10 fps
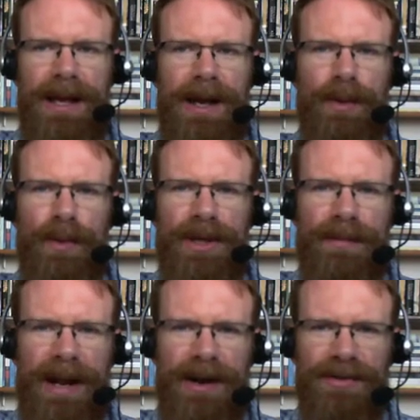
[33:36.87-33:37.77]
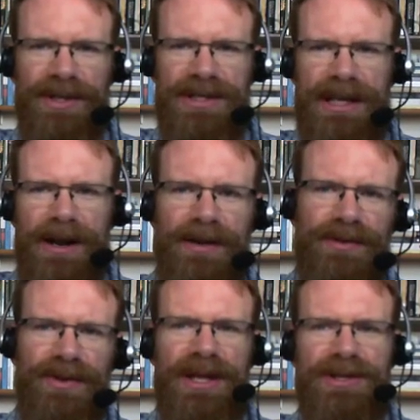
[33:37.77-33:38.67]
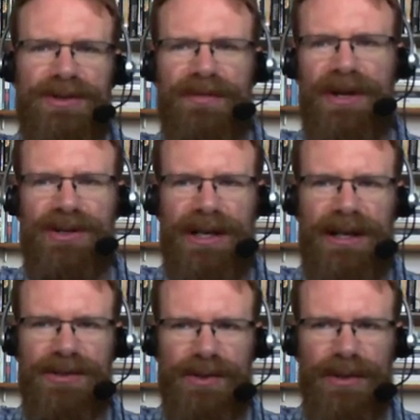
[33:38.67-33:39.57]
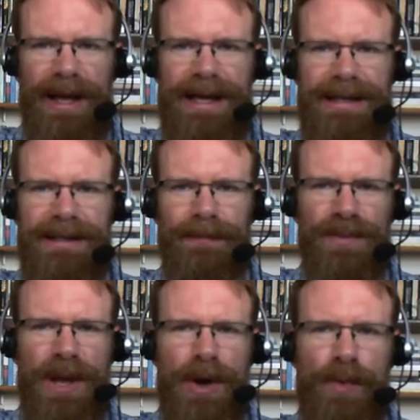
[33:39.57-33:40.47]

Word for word: Uh, when we compare this narrative to the history of ancient Israel and Edom,